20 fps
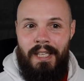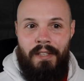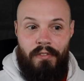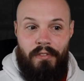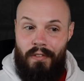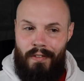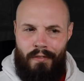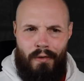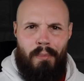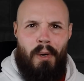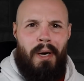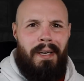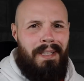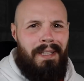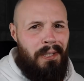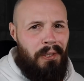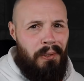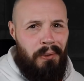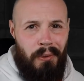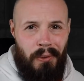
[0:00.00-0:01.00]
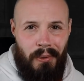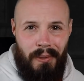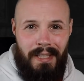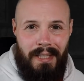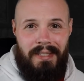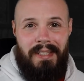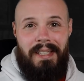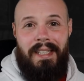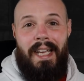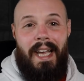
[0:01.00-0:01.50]
If you've ever brought in a Google
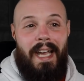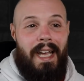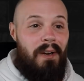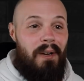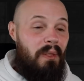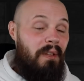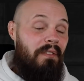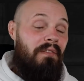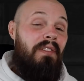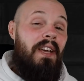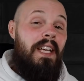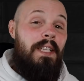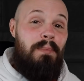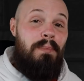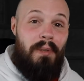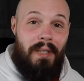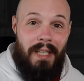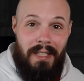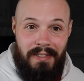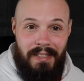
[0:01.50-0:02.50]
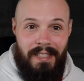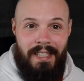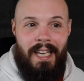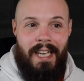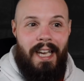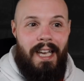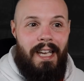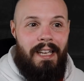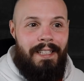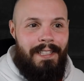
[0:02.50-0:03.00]
SDK or the Facebook
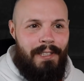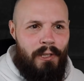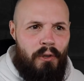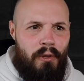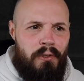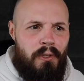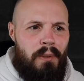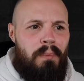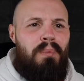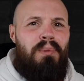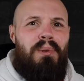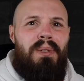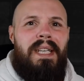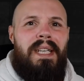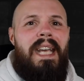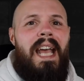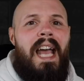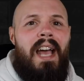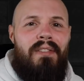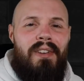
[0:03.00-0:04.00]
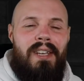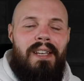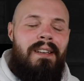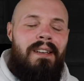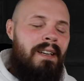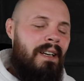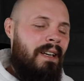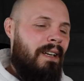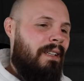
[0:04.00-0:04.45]
SDK, you know those are pretty heavy.